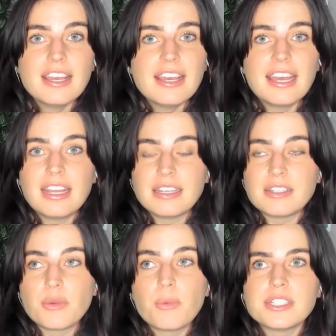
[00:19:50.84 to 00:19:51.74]

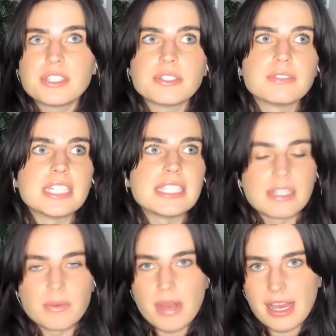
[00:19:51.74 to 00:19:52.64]
and was the
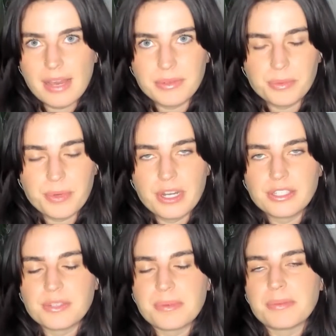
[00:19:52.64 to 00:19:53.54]
reason why I was worrying
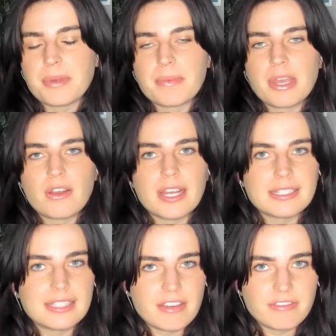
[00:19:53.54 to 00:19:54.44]
so much about my
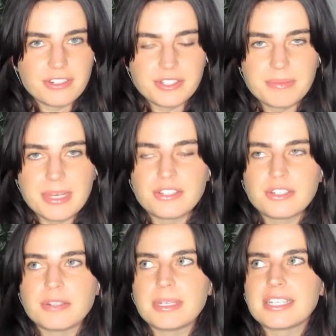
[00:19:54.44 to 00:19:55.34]
grades that first
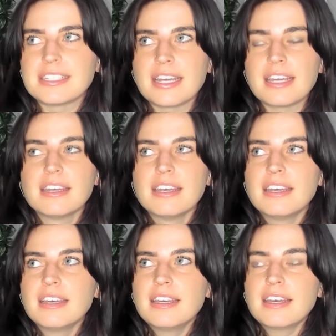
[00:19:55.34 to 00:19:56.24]
semester, because I
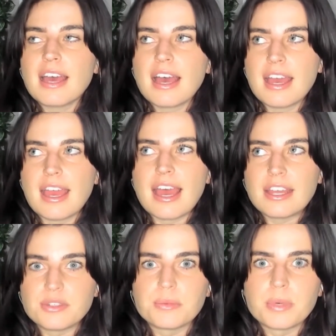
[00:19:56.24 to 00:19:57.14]
I
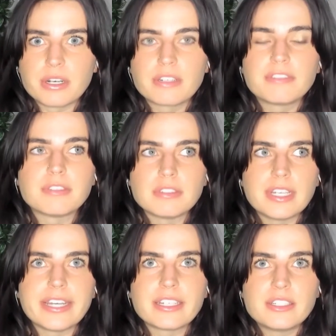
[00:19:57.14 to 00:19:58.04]
had to work for
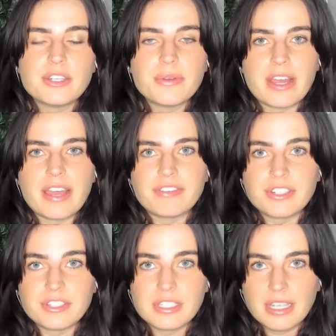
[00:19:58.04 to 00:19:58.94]
like 2.5
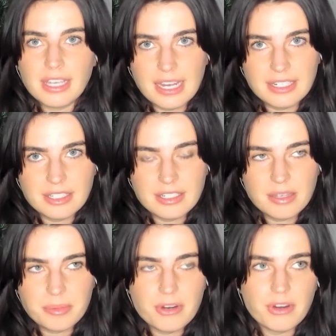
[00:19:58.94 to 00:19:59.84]
years to like get into
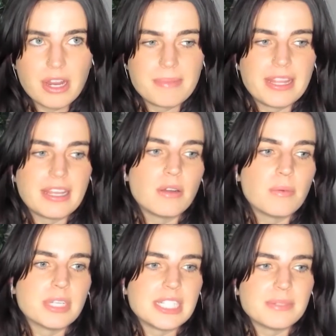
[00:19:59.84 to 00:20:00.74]
the program. And then
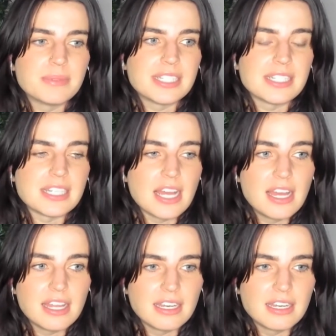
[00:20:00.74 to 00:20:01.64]
once it was
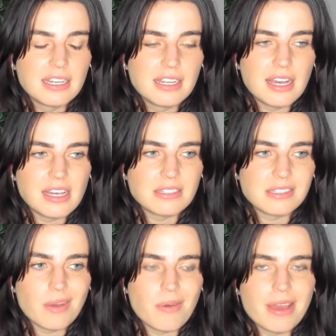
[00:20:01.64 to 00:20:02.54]
done, I was
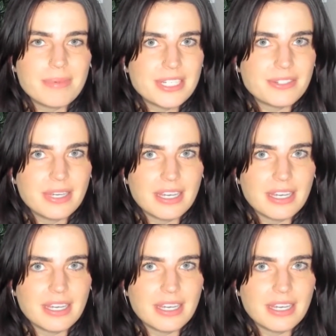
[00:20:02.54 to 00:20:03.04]
like, why am I doing